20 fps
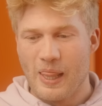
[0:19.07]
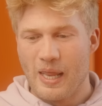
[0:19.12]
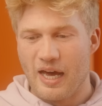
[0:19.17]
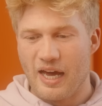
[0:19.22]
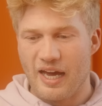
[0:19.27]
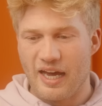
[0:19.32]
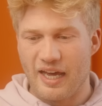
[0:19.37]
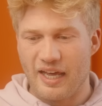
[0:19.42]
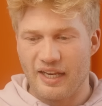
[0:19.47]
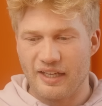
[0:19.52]

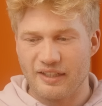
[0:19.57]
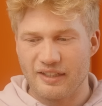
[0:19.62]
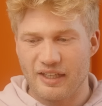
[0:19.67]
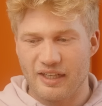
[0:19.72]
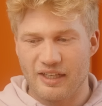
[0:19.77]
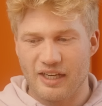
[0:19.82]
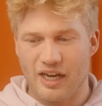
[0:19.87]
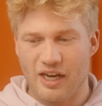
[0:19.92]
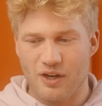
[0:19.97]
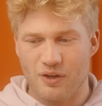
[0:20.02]
And
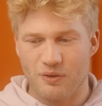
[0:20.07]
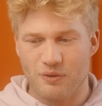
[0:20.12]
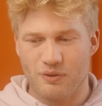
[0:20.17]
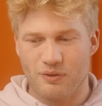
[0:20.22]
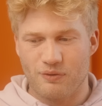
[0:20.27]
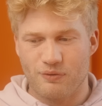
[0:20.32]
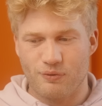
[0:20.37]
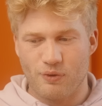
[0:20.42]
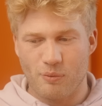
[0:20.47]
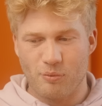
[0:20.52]
now
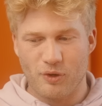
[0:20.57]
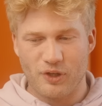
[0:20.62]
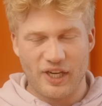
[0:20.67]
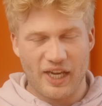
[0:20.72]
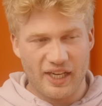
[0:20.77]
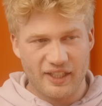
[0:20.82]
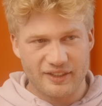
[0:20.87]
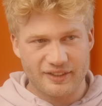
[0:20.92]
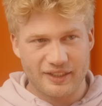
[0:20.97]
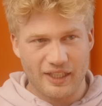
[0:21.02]

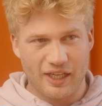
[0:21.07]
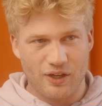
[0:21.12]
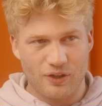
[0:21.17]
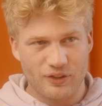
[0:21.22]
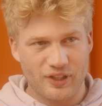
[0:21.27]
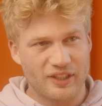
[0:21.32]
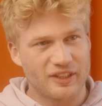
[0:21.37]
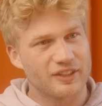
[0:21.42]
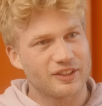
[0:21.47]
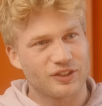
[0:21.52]
4.8 is out
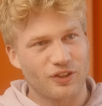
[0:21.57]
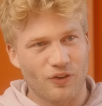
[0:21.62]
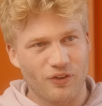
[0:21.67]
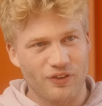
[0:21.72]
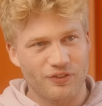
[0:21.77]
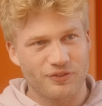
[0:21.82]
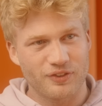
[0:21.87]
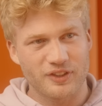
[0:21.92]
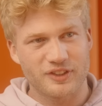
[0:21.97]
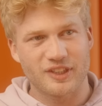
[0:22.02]
and the story
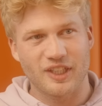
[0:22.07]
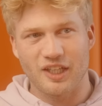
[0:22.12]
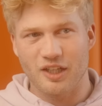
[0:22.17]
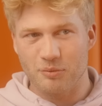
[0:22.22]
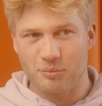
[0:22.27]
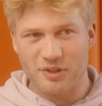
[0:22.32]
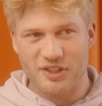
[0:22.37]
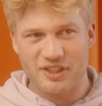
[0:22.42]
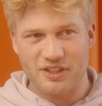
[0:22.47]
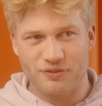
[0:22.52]
feels a little
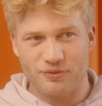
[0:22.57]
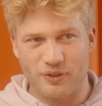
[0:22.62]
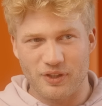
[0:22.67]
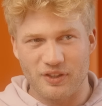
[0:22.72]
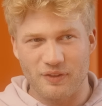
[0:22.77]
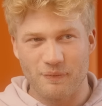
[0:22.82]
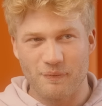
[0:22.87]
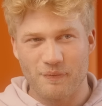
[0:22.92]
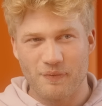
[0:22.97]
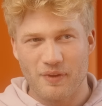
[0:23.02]
bit different.
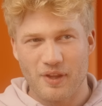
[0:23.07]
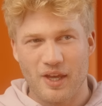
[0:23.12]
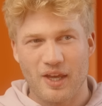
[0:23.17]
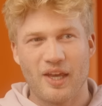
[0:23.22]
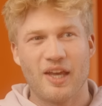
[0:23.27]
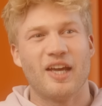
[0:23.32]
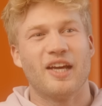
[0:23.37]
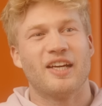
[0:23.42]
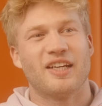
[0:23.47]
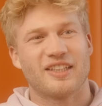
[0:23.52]

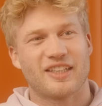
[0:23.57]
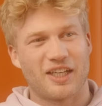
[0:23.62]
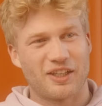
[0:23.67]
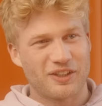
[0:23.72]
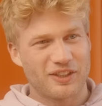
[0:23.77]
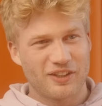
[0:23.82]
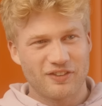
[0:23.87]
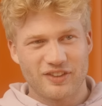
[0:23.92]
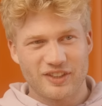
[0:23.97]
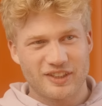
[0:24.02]
Can you
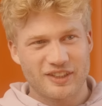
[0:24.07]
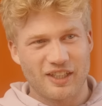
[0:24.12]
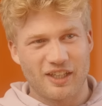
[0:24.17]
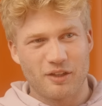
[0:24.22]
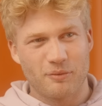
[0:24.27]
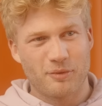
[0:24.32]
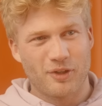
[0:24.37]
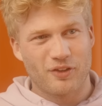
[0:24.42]
give us a little bit